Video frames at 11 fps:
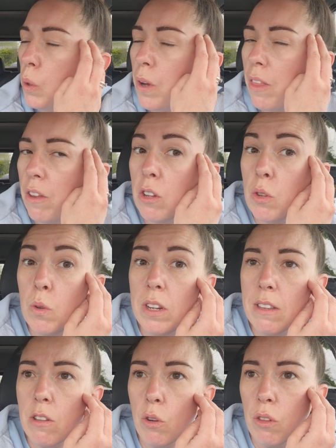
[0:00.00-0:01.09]
whether I do
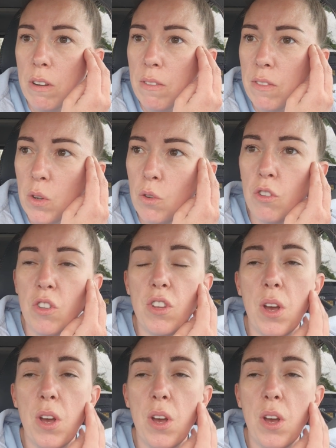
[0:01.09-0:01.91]
need another infusion.